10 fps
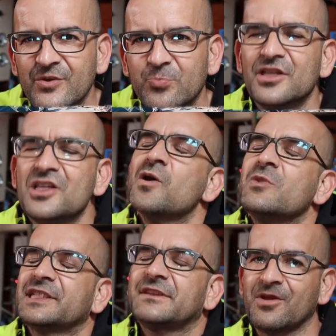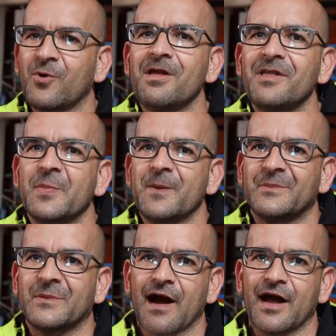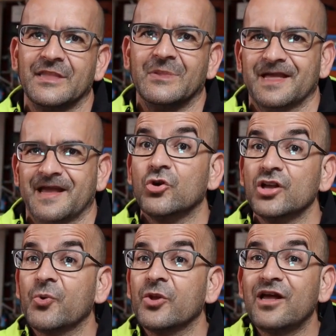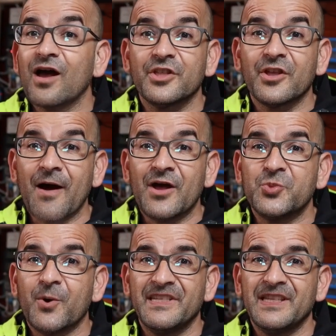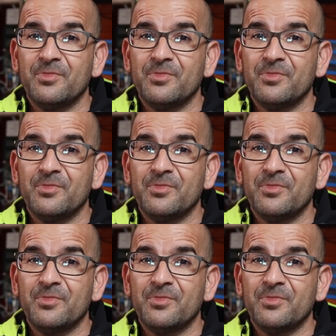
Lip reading: With everything going full blast, we can be putting out about 20